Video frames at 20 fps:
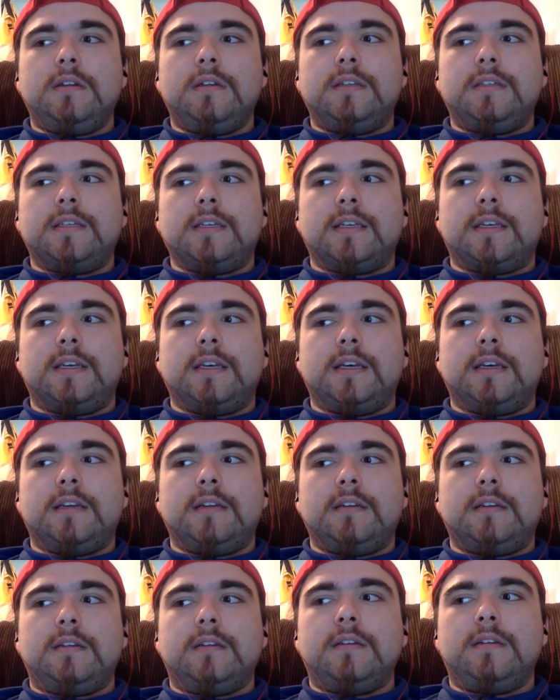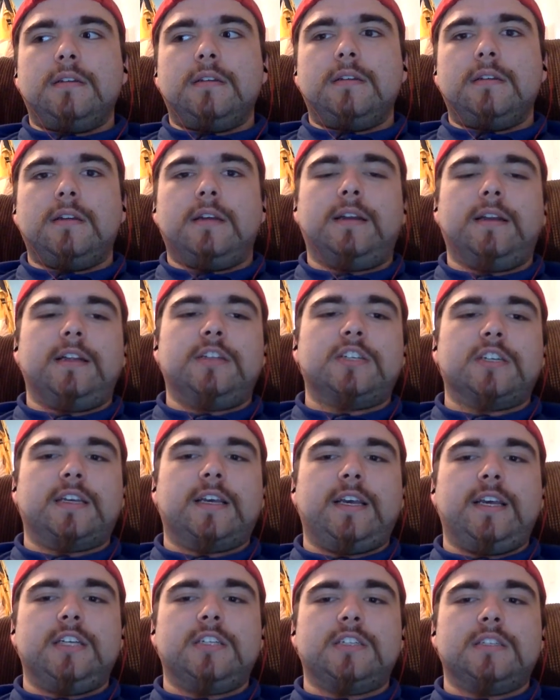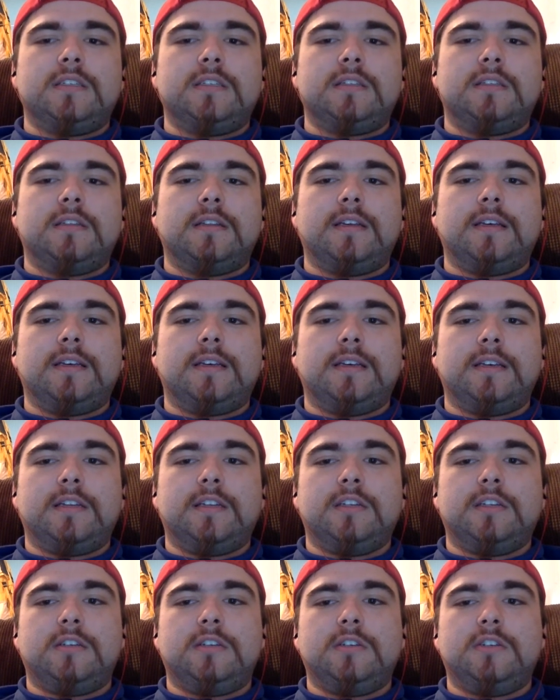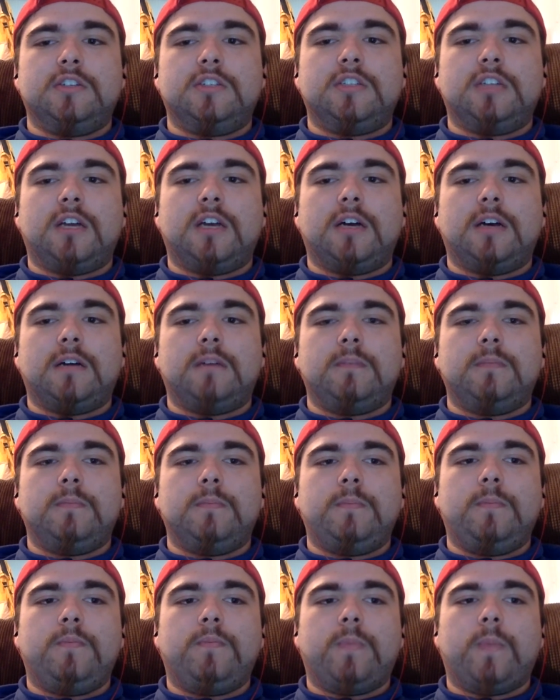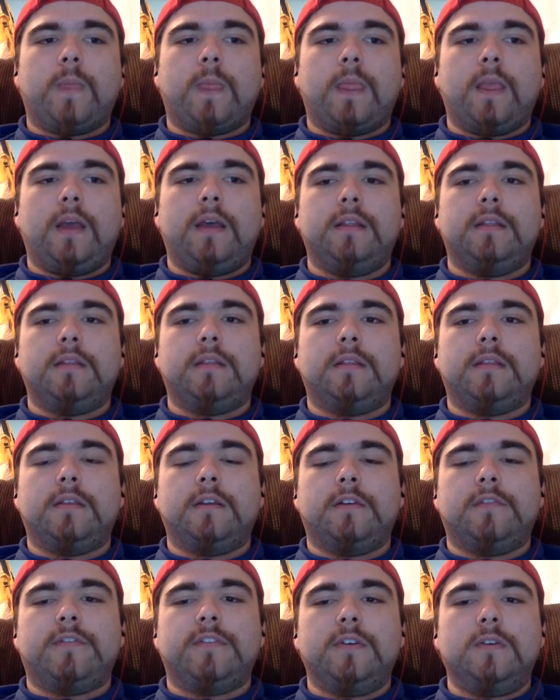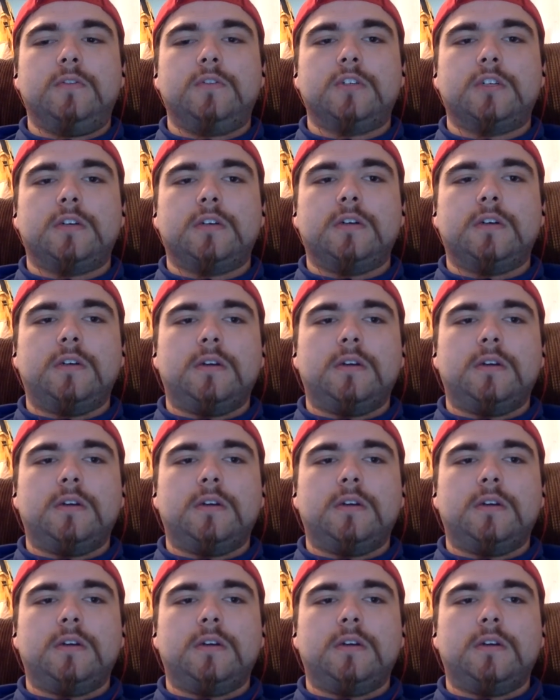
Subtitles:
to get an education so they can get a good job in their future.